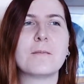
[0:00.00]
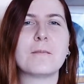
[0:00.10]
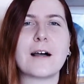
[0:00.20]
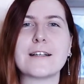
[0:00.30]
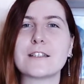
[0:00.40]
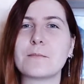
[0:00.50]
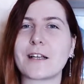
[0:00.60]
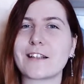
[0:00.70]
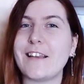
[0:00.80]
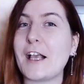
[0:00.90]
my
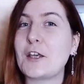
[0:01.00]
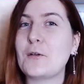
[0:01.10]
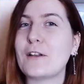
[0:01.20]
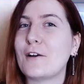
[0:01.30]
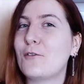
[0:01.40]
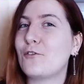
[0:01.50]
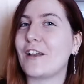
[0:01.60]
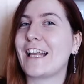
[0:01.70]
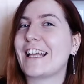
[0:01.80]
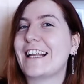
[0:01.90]
spectacular
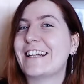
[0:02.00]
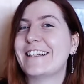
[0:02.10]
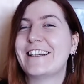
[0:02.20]
fail